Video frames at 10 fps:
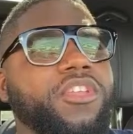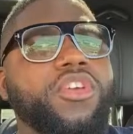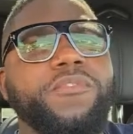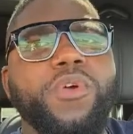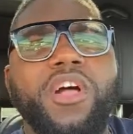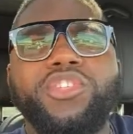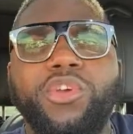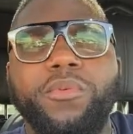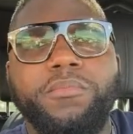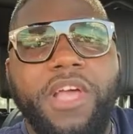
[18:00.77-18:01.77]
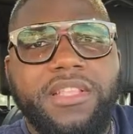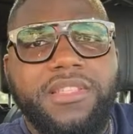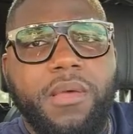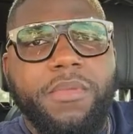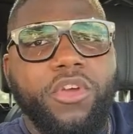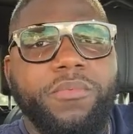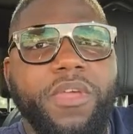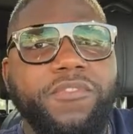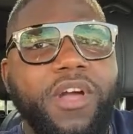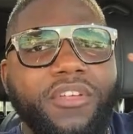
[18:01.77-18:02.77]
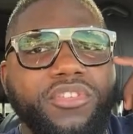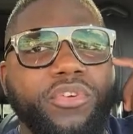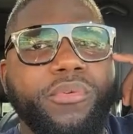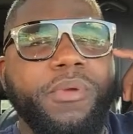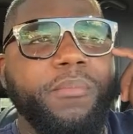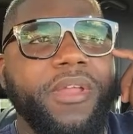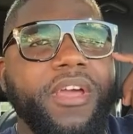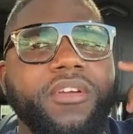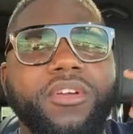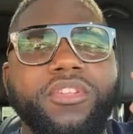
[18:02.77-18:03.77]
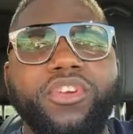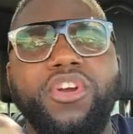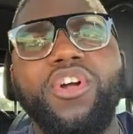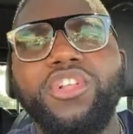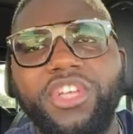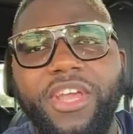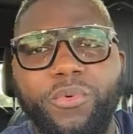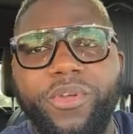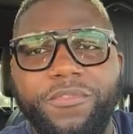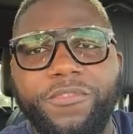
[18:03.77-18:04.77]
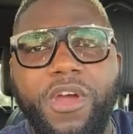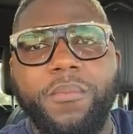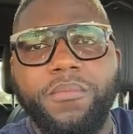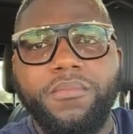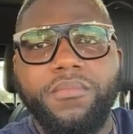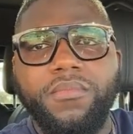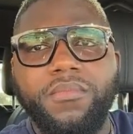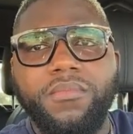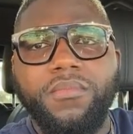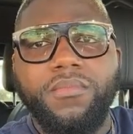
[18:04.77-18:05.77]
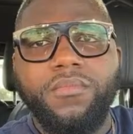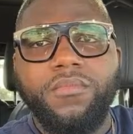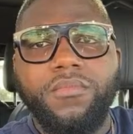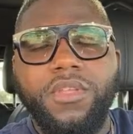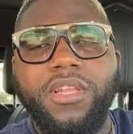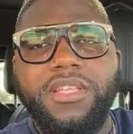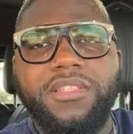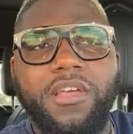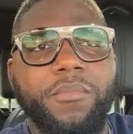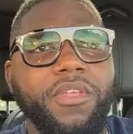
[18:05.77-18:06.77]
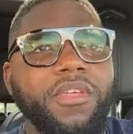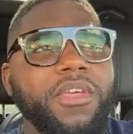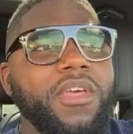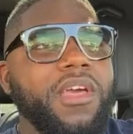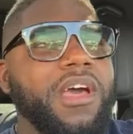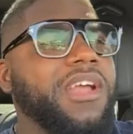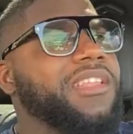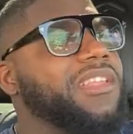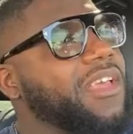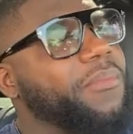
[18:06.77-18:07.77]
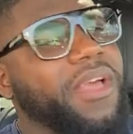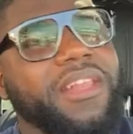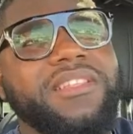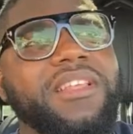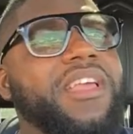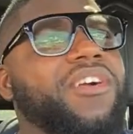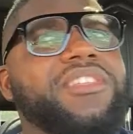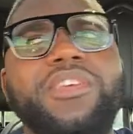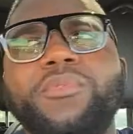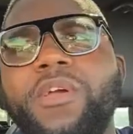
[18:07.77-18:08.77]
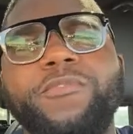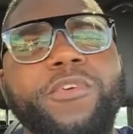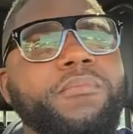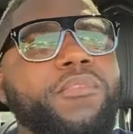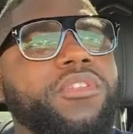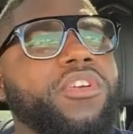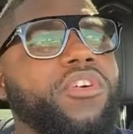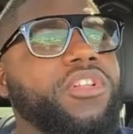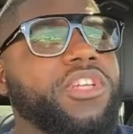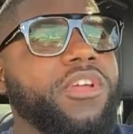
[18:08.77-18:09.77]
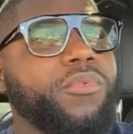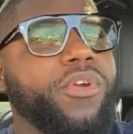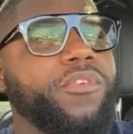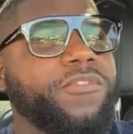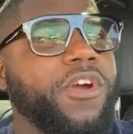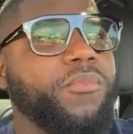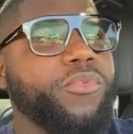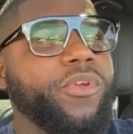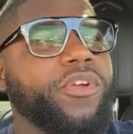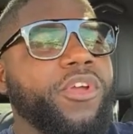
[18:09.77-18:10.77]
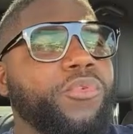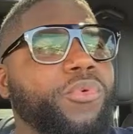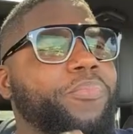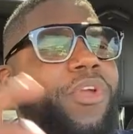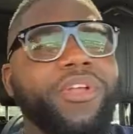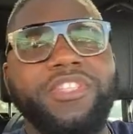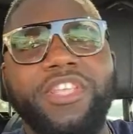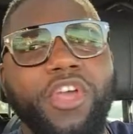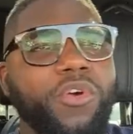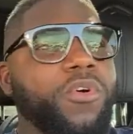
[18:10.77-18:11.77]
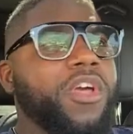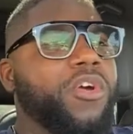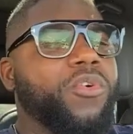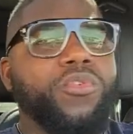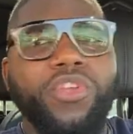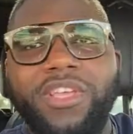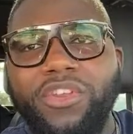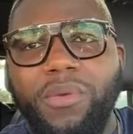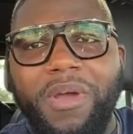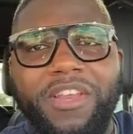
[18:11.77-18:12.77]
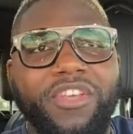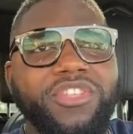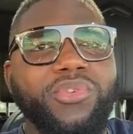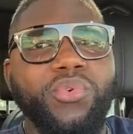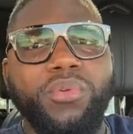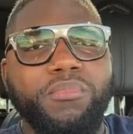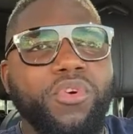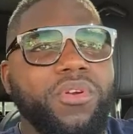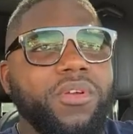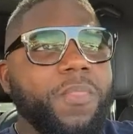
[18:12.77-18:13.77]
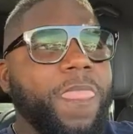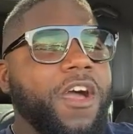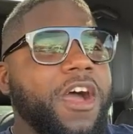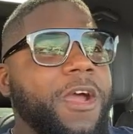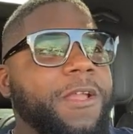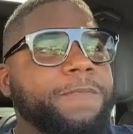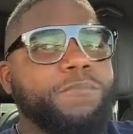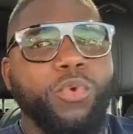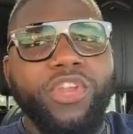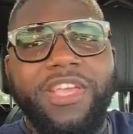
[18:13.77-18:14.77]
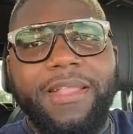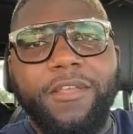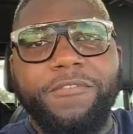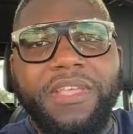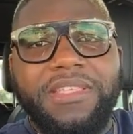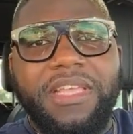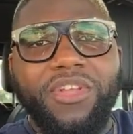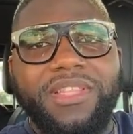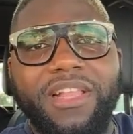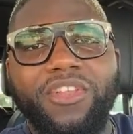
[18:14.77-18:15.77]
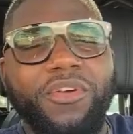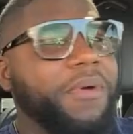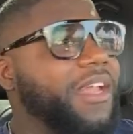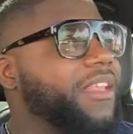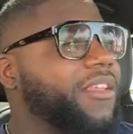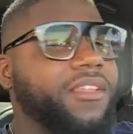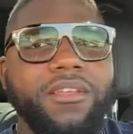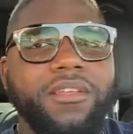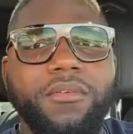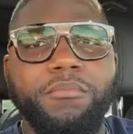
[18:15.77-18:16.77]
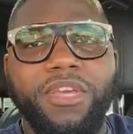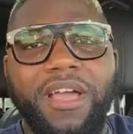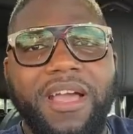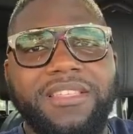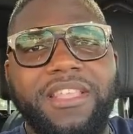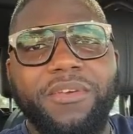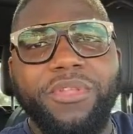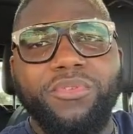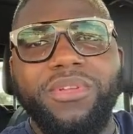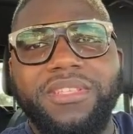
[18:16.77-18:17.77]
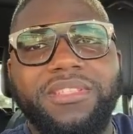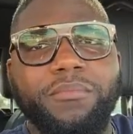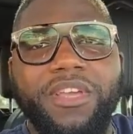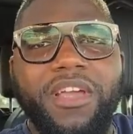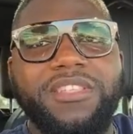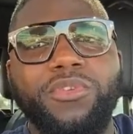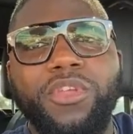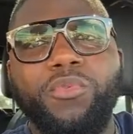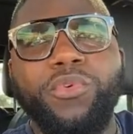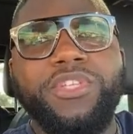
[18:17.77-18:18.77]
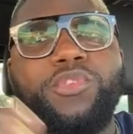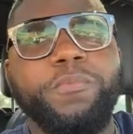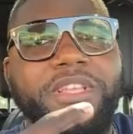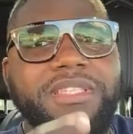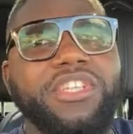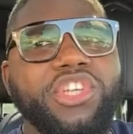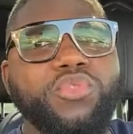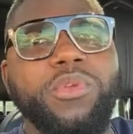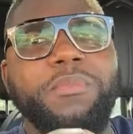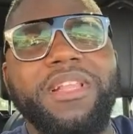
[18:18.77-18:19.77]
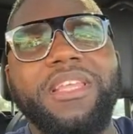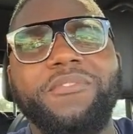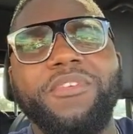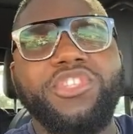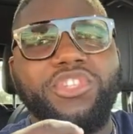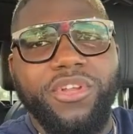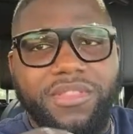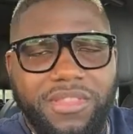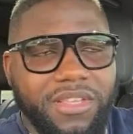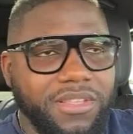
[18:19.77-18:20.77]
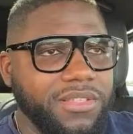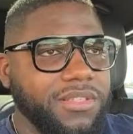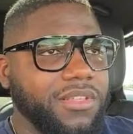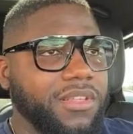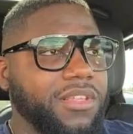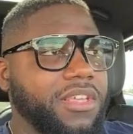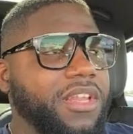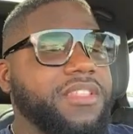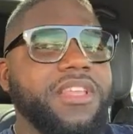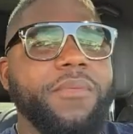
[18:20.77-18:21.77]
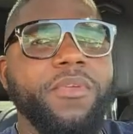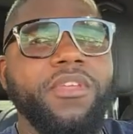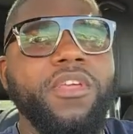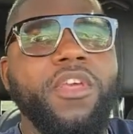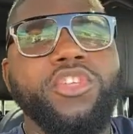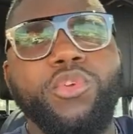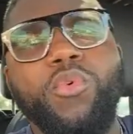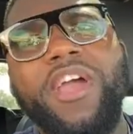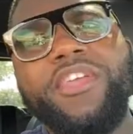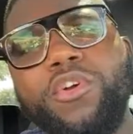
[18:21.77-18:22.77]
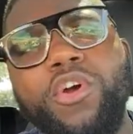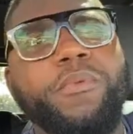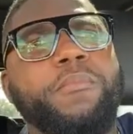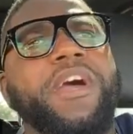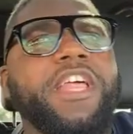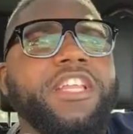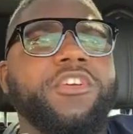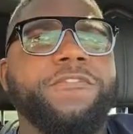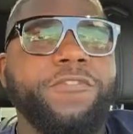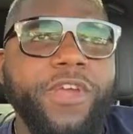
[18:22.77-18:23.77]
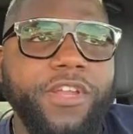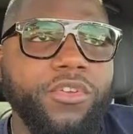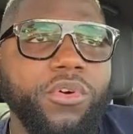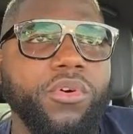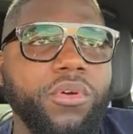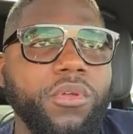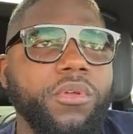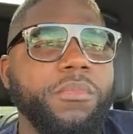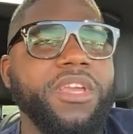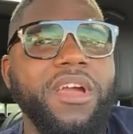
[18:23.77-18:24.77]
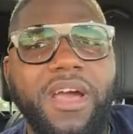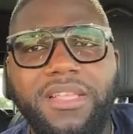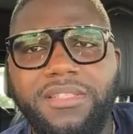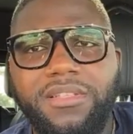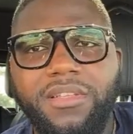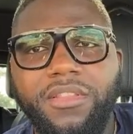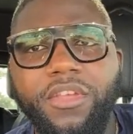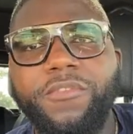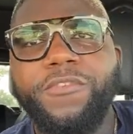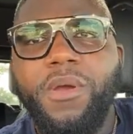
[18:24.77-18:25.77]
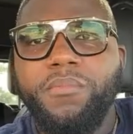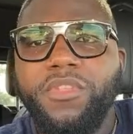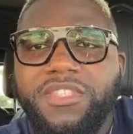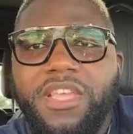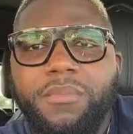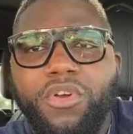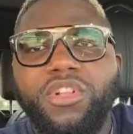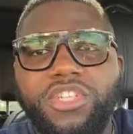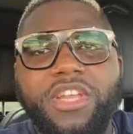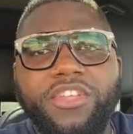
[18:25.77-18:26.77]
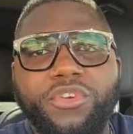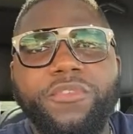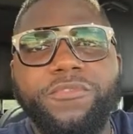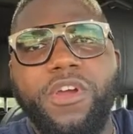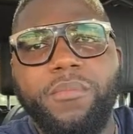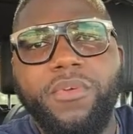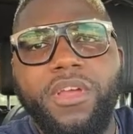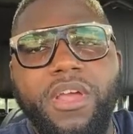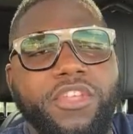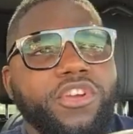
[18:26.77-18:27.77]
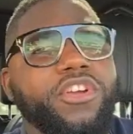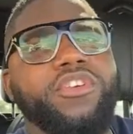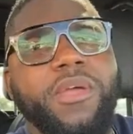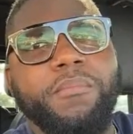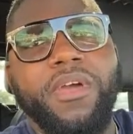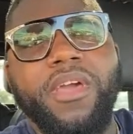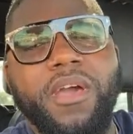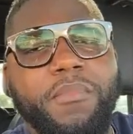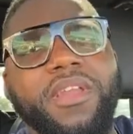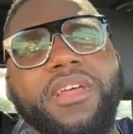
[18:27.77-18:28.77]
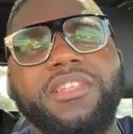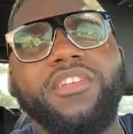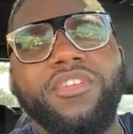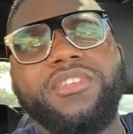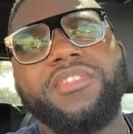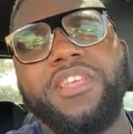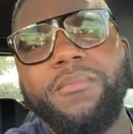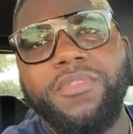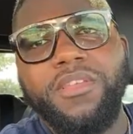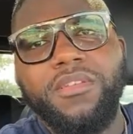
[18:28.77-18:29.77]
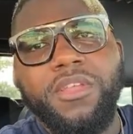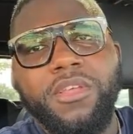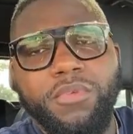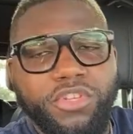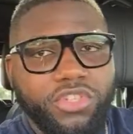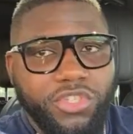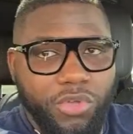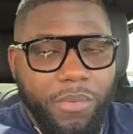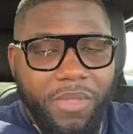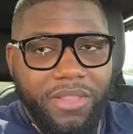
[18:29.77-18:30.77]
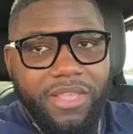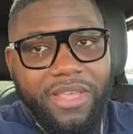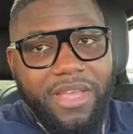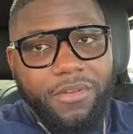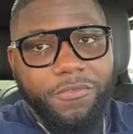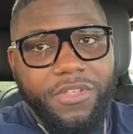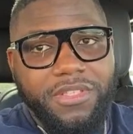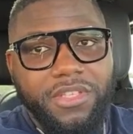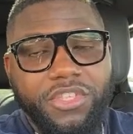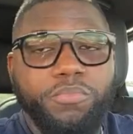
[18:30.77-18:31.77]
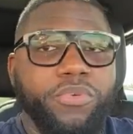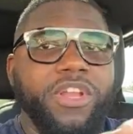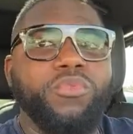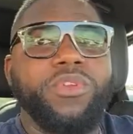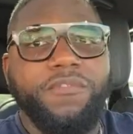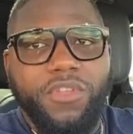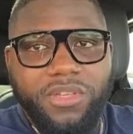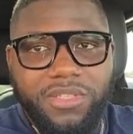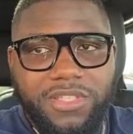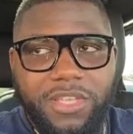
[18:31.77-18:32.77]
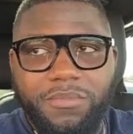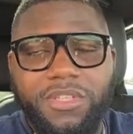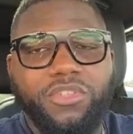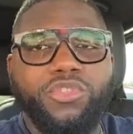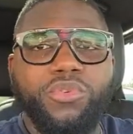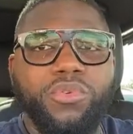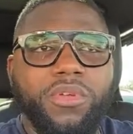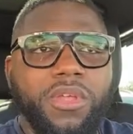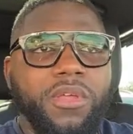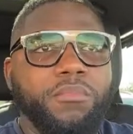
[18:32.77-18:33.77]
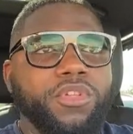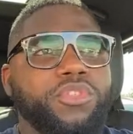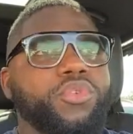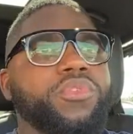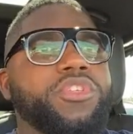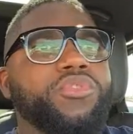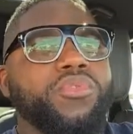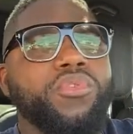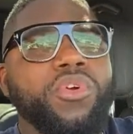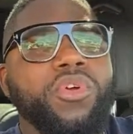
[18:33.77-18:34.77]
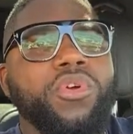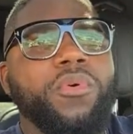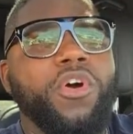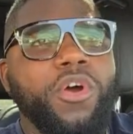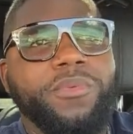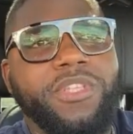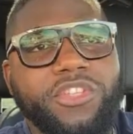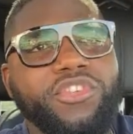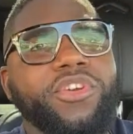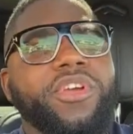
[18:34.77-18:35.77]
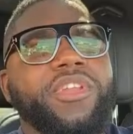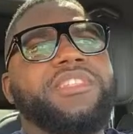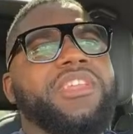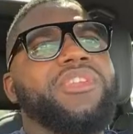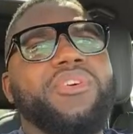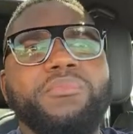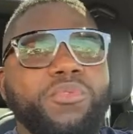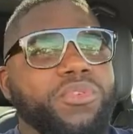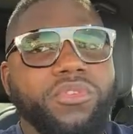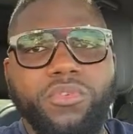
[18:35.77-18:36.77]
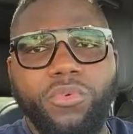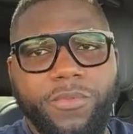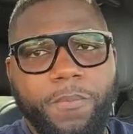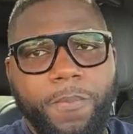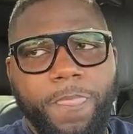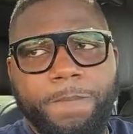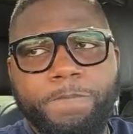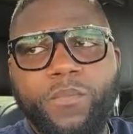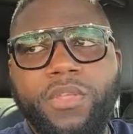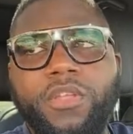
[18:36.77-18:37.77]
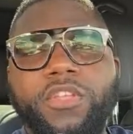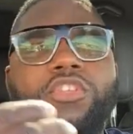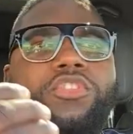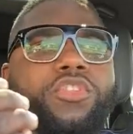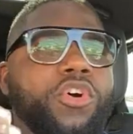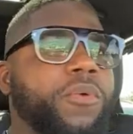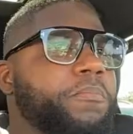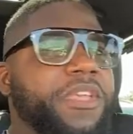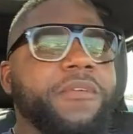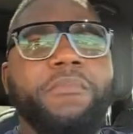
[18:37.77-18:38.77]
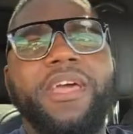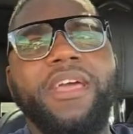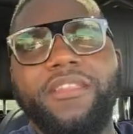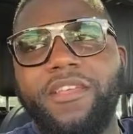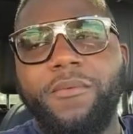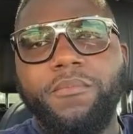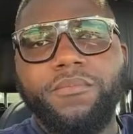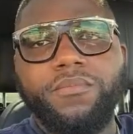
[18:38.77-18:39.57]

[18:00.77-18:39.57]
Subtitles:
you have to also, dance that big up, you have to also remember that the culture that we're from. You understand me? And yeah, me understand you are going to say we're a friend, but the culture that we're from, where parents say, yo, we're not give nobody a school book, or when you get a visa, not tell nobody, because then we do this, because we superstitious, we believe in certain things. You understand me? So why you going to be mad at your friend though? Because they're from the same culture that you're from, and your grandmother and mother tell you the same thing, but it's just something that they got the visa. You probably would have done the same thing too, but should you upset, you're going to say, no, I wouldn't do it. Don't be mad at them.